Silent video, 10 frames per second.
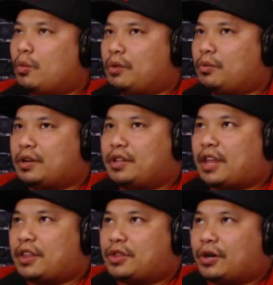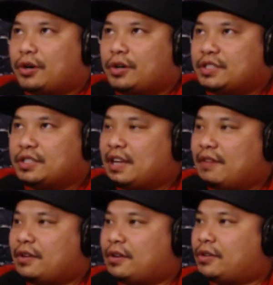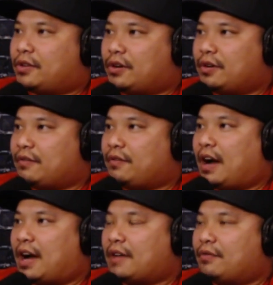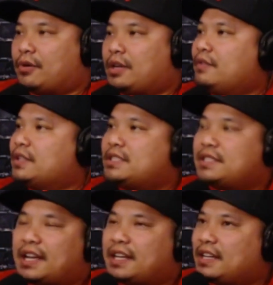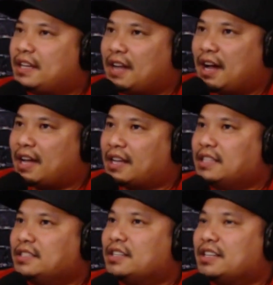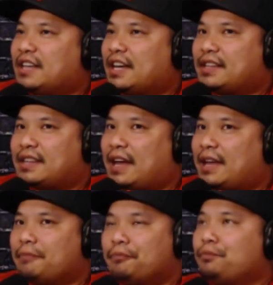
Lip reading: when we're in that 3rd and 7 or 3rd and 5 or even 2nd and 9, he's going to get that